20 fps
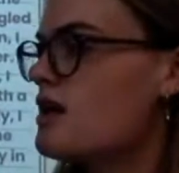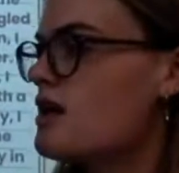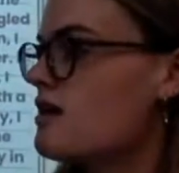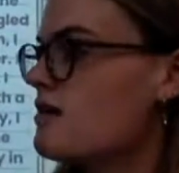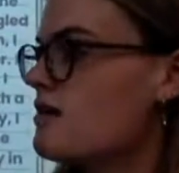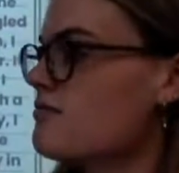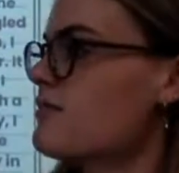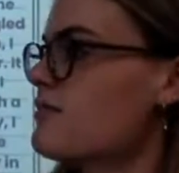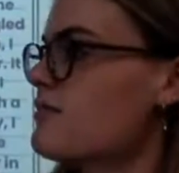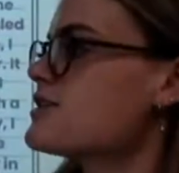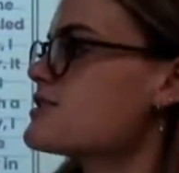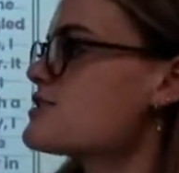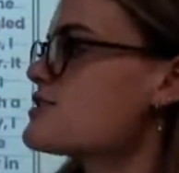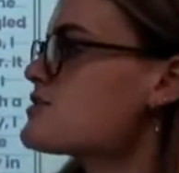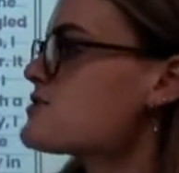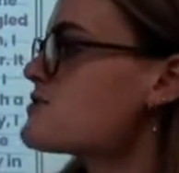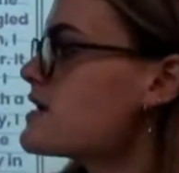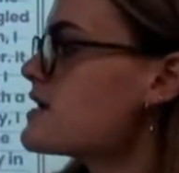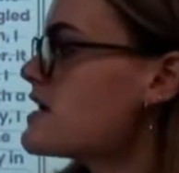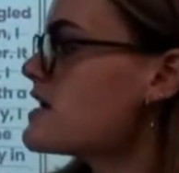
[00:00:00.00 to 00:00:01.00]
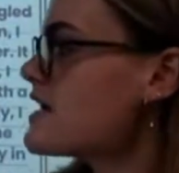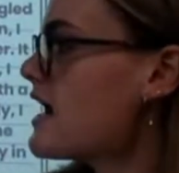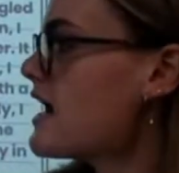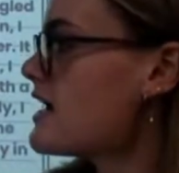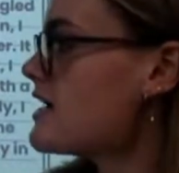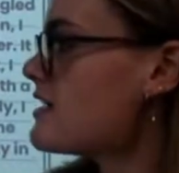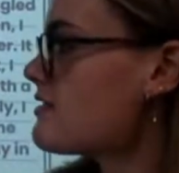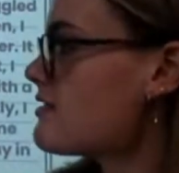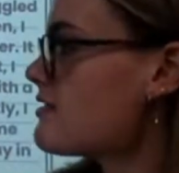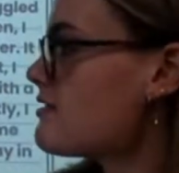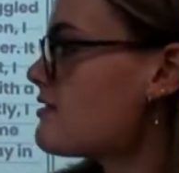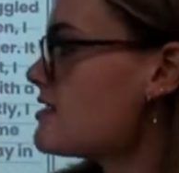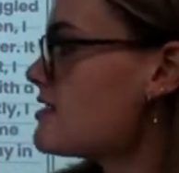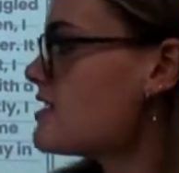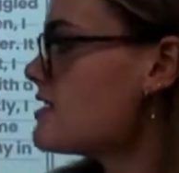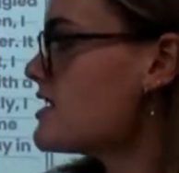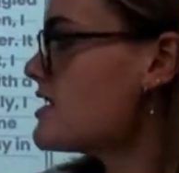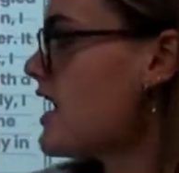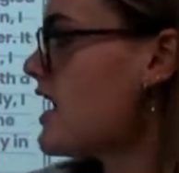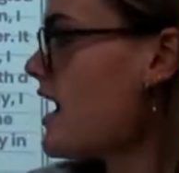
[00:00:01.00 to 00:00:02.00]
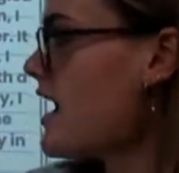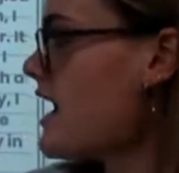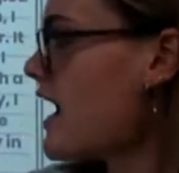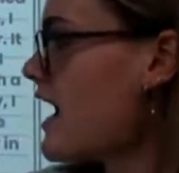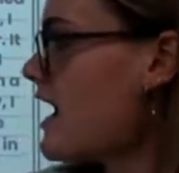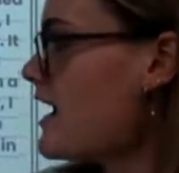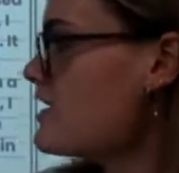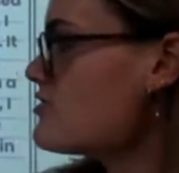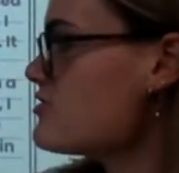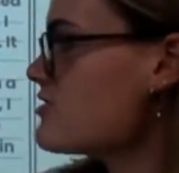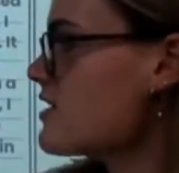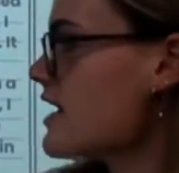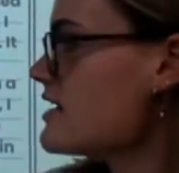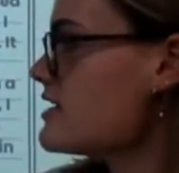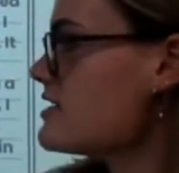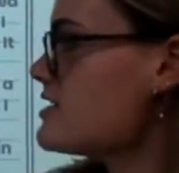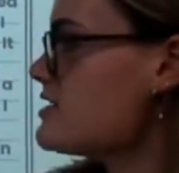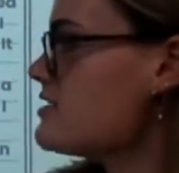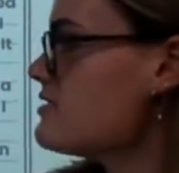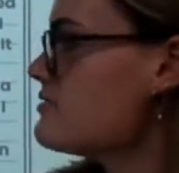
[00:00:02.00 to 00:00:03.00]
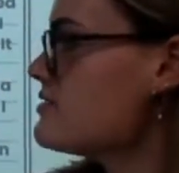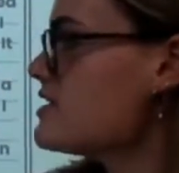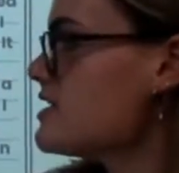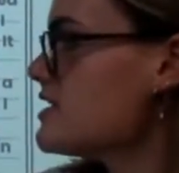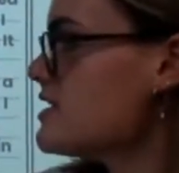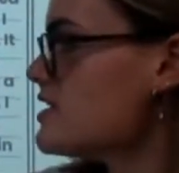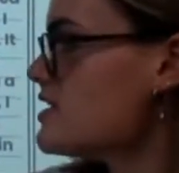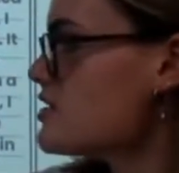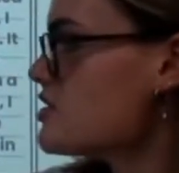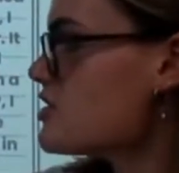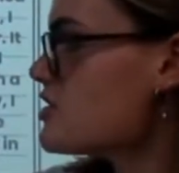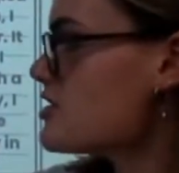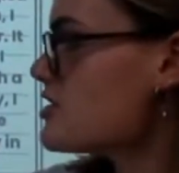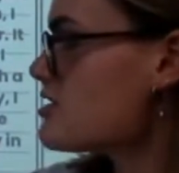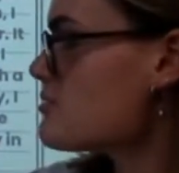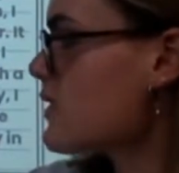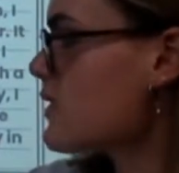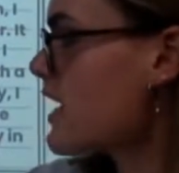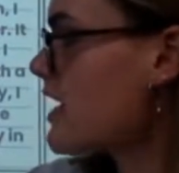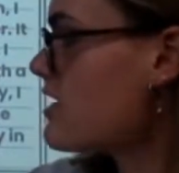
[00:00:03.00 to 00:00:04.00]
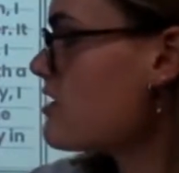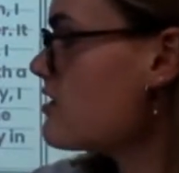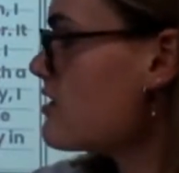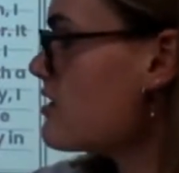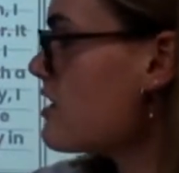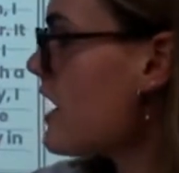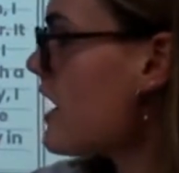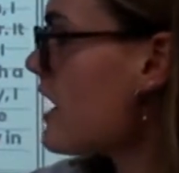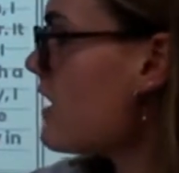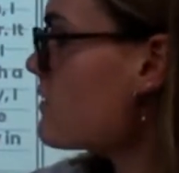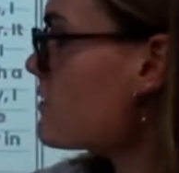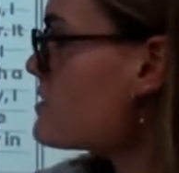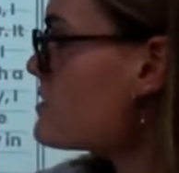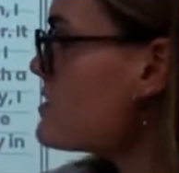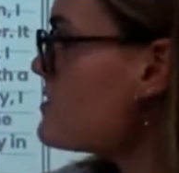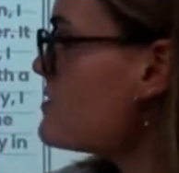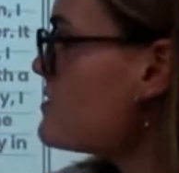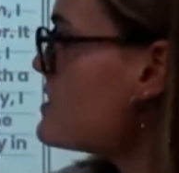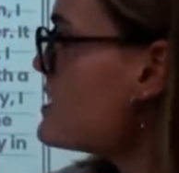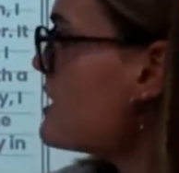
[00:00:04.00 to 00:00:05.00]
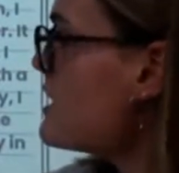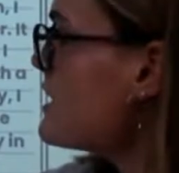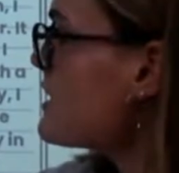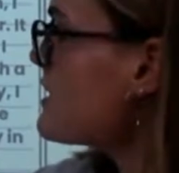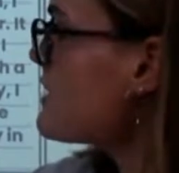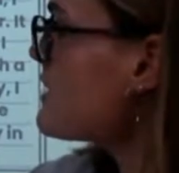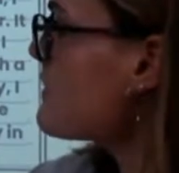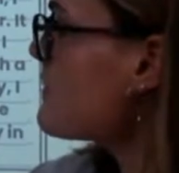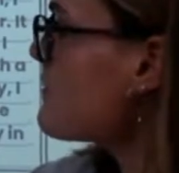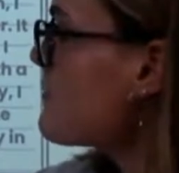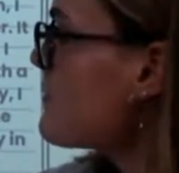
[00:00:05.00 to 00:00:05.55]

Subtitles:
March 29th. Today I tried to teach Spider how to dig.